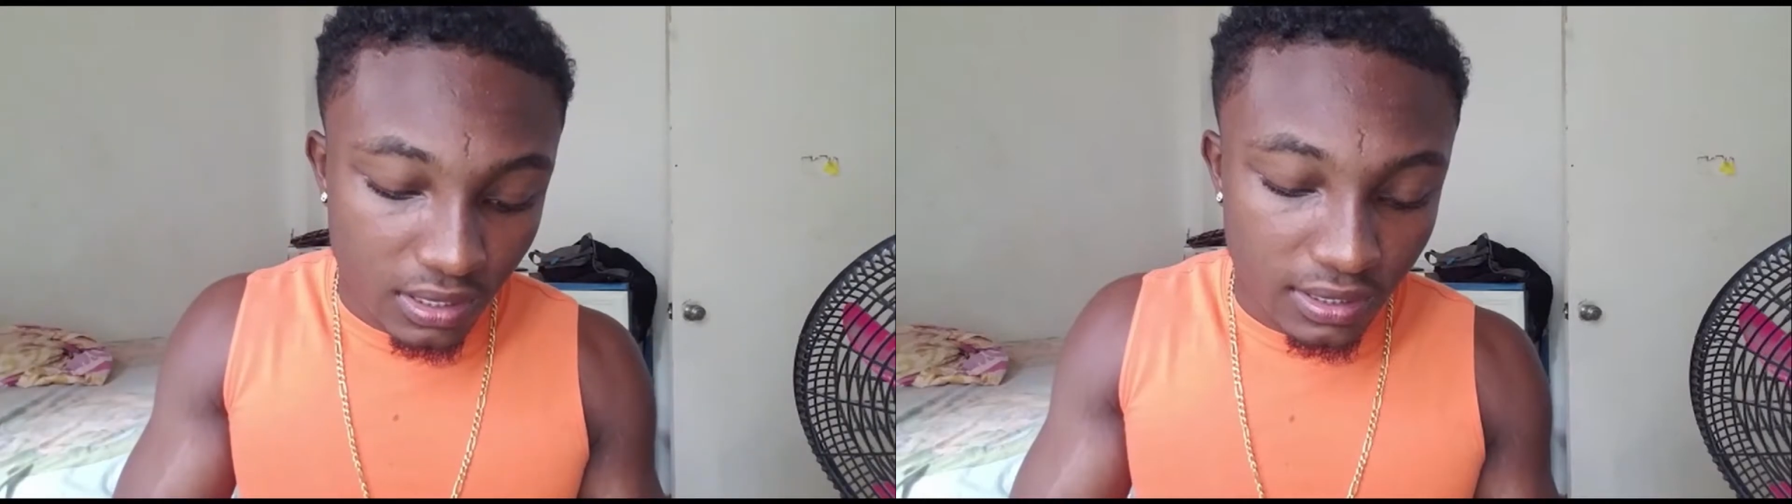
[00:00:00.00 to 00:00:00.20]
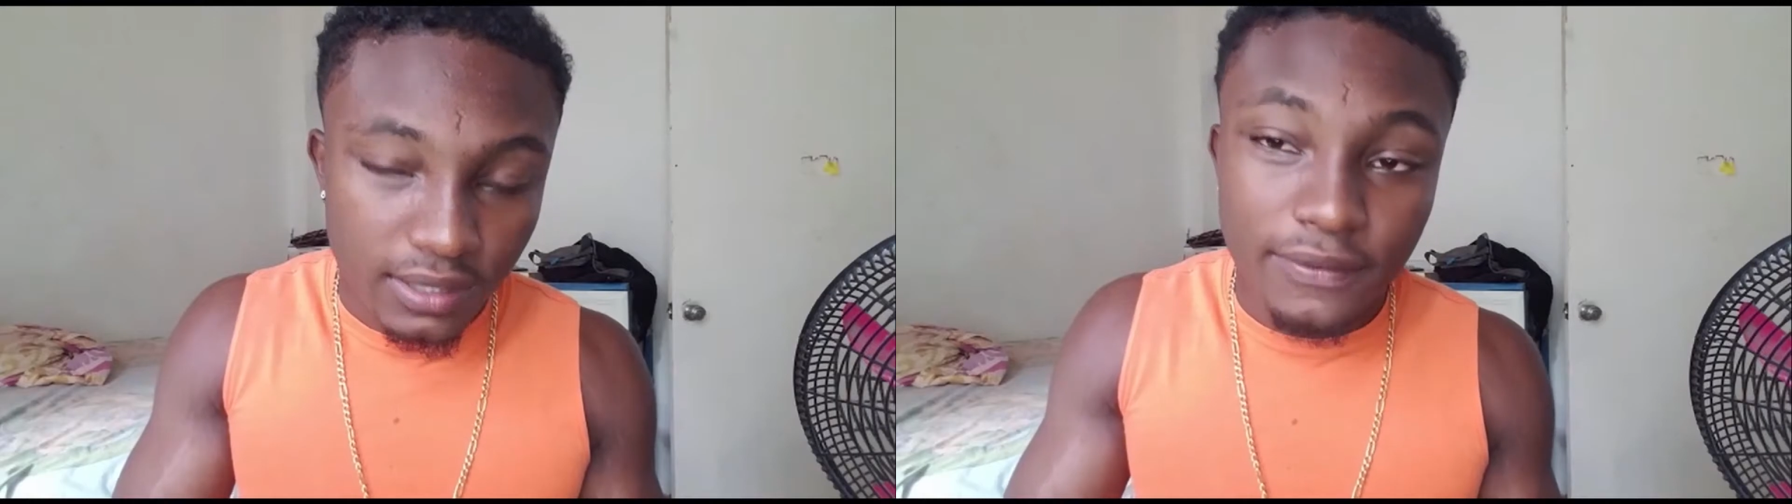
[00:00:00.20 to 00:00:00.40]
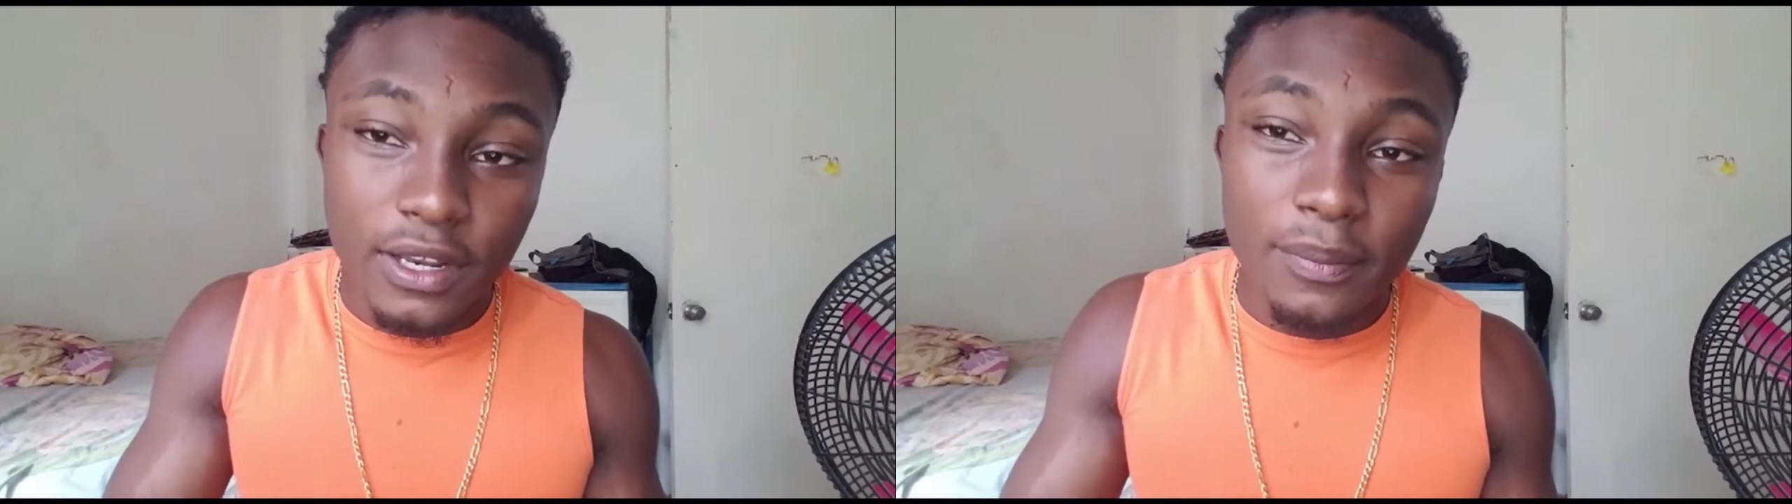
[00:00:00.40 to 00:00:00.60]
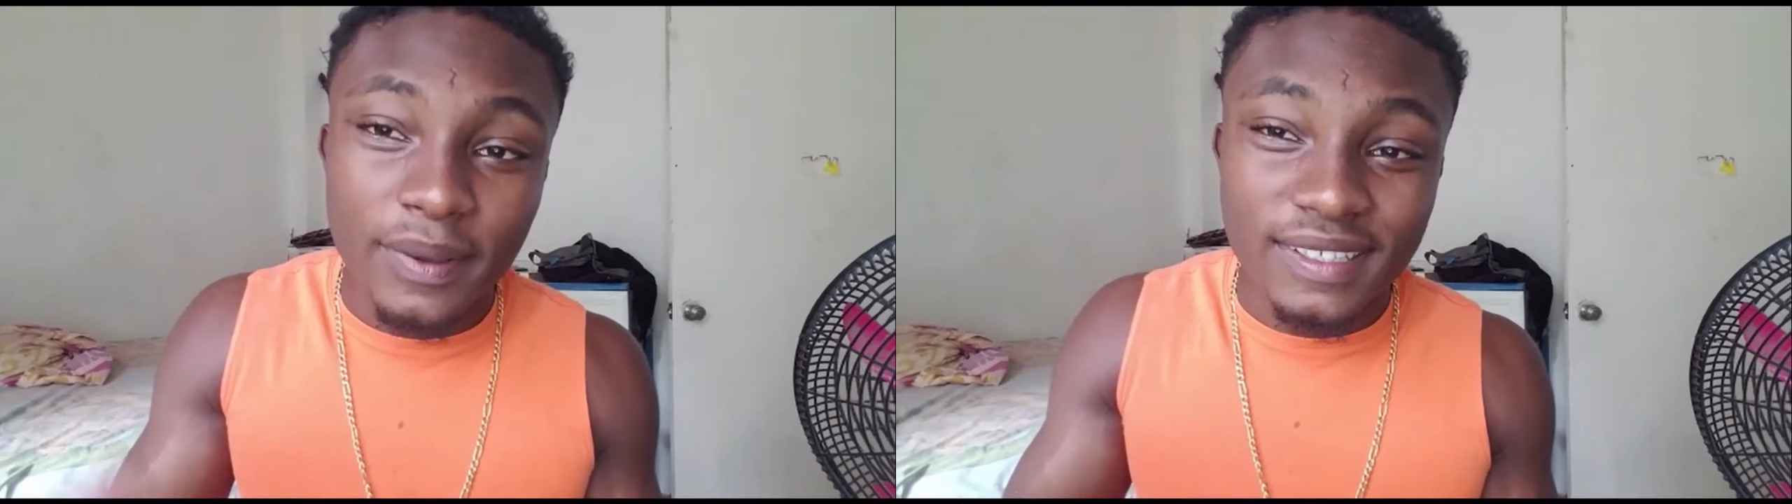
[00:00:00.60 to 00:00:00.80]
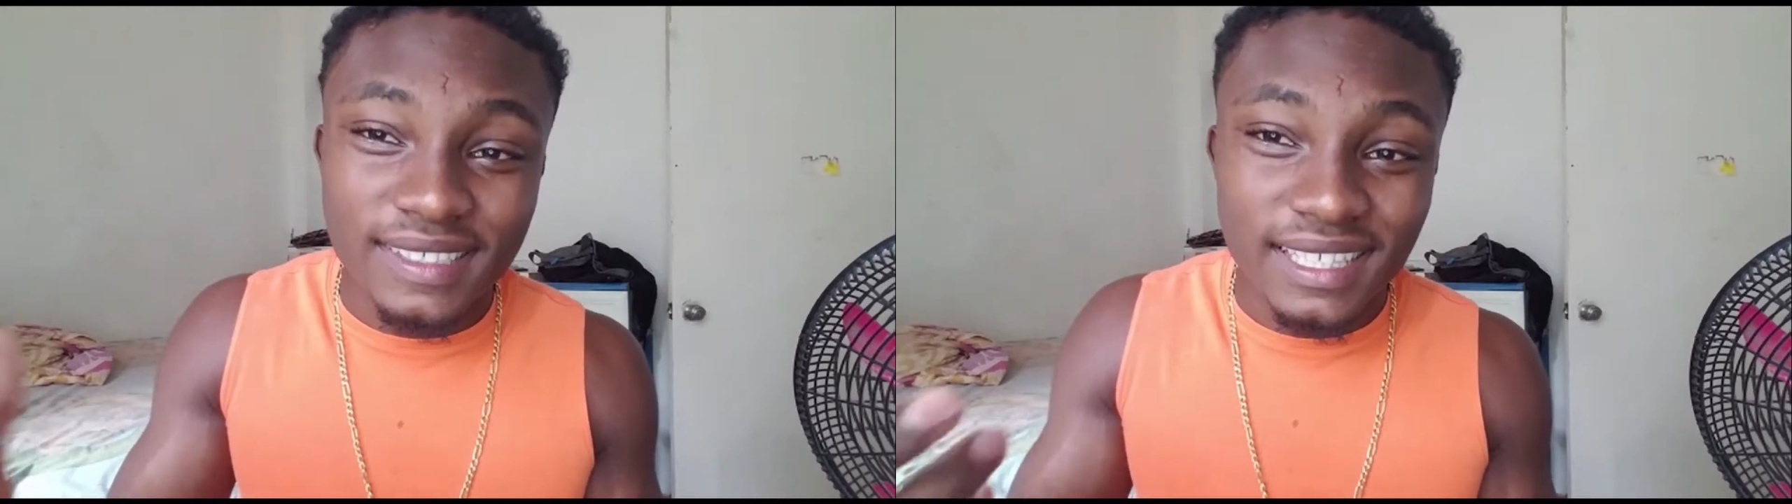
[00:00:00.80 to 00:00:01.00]
develop
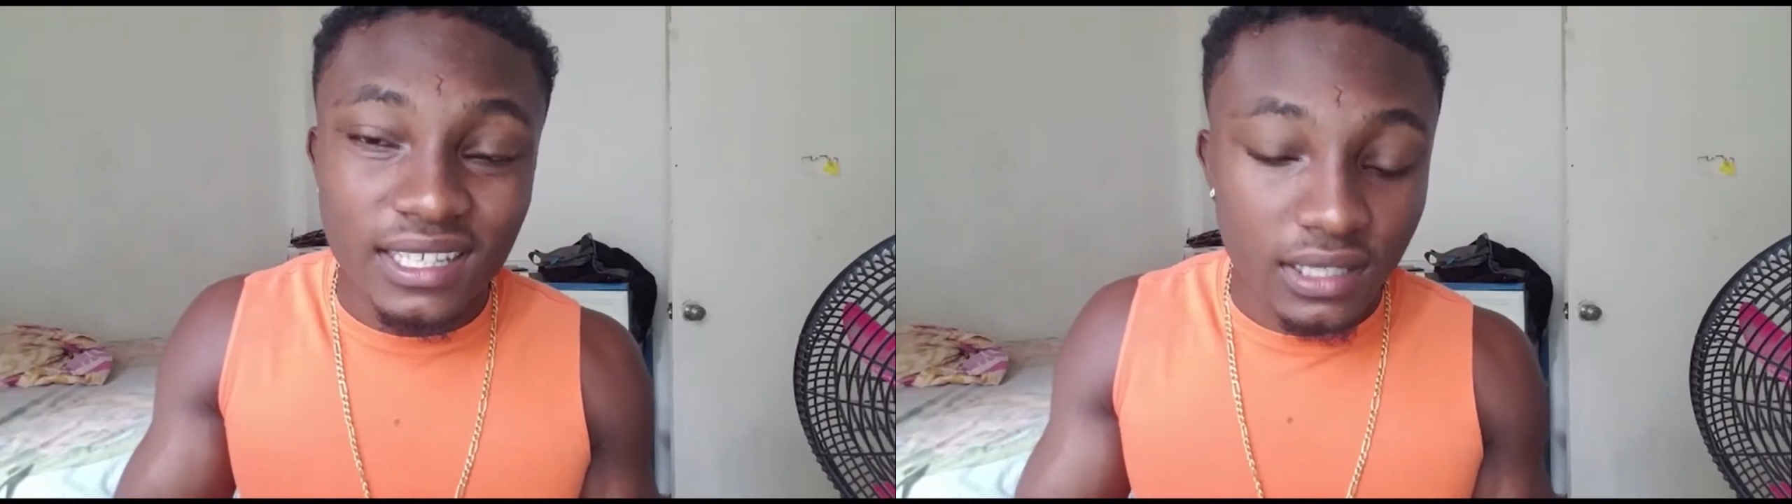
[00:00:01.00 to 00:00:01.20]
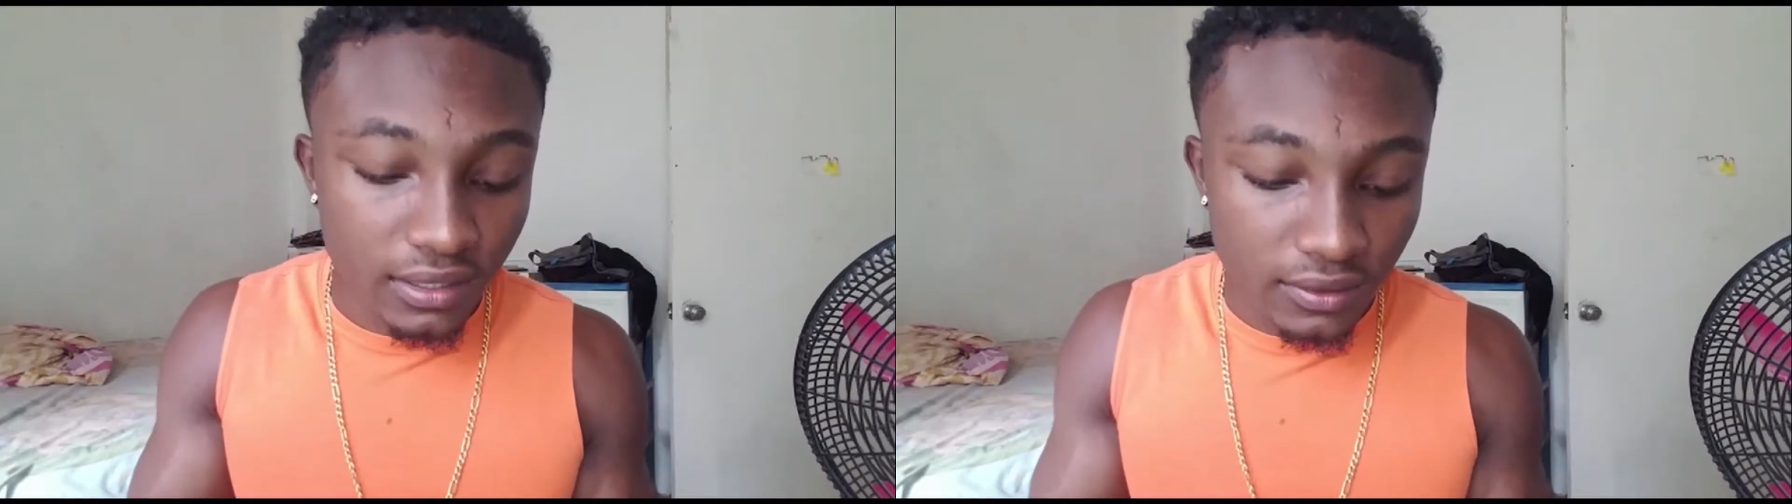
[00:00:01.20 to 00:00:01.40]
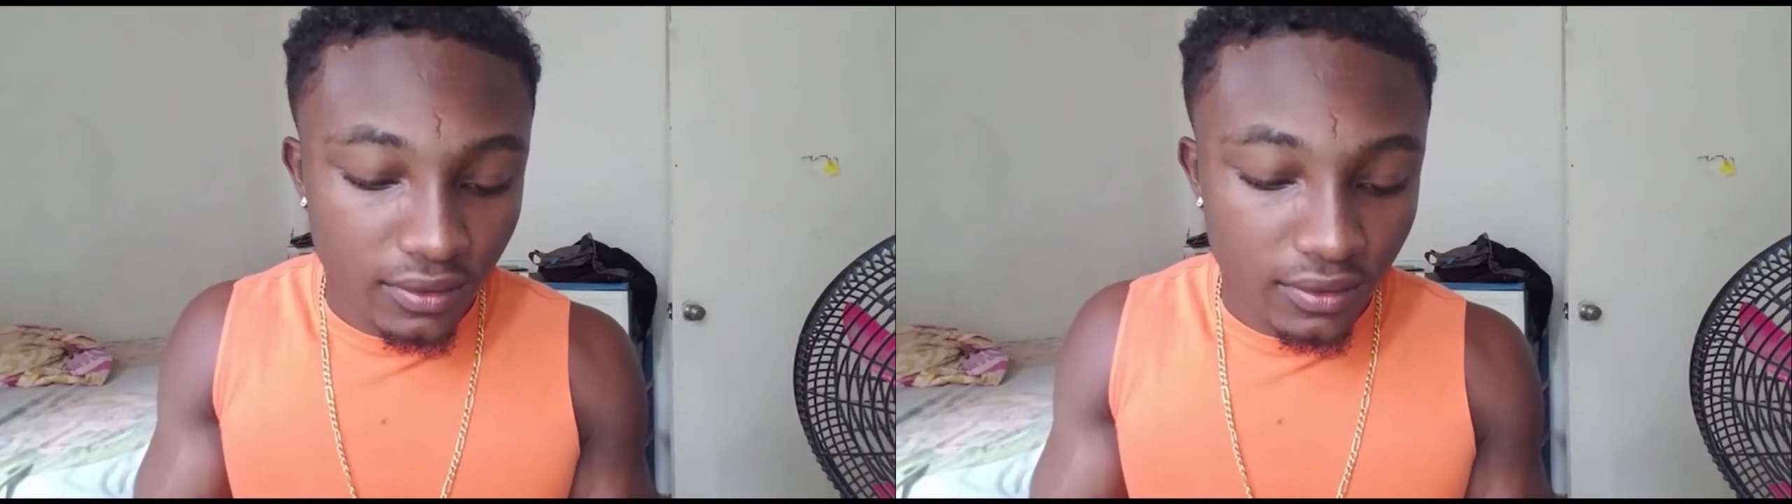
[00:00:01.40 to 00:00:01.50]
a skill in.